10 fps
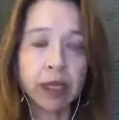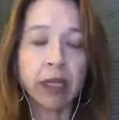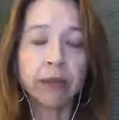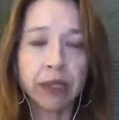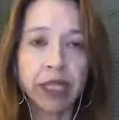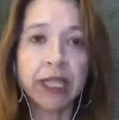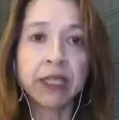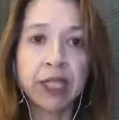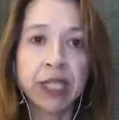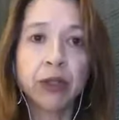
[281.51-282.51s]

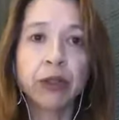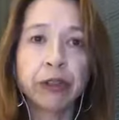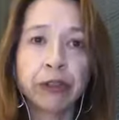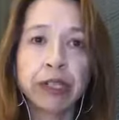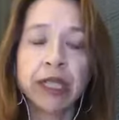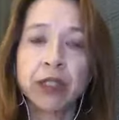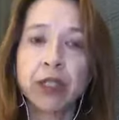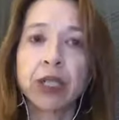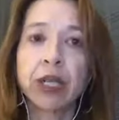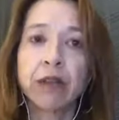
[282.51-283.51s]
complete
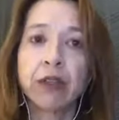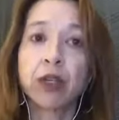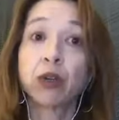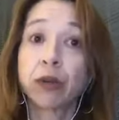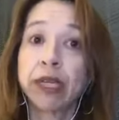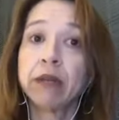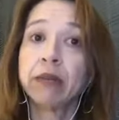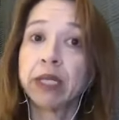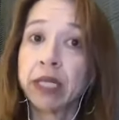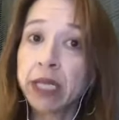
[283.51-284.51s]
denuclearization of the Korean
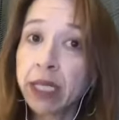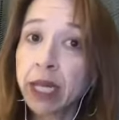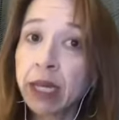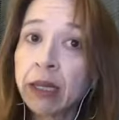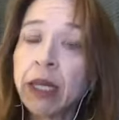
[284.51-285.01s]
Peninsula,